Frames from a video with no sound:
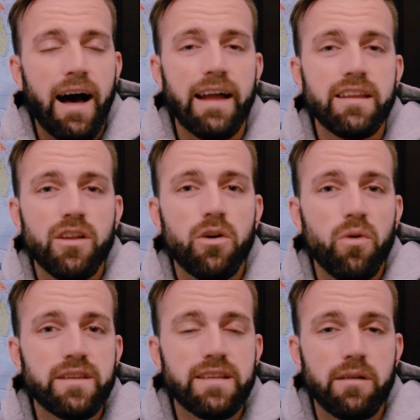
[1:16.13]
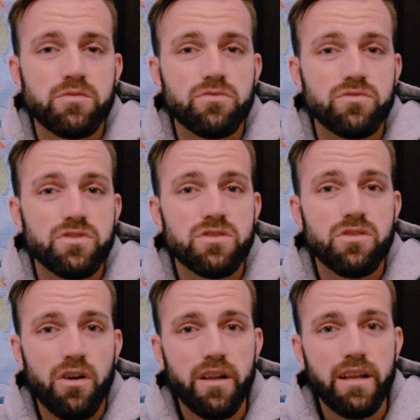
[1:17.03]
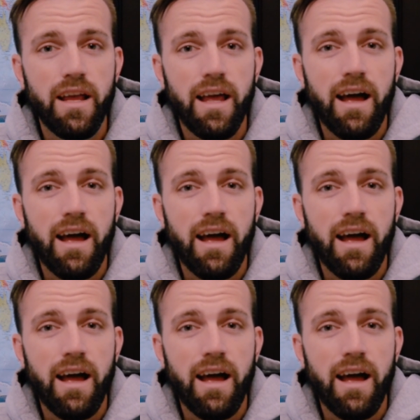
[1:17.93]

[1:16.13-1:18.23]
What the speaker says: I didn't know what time school started.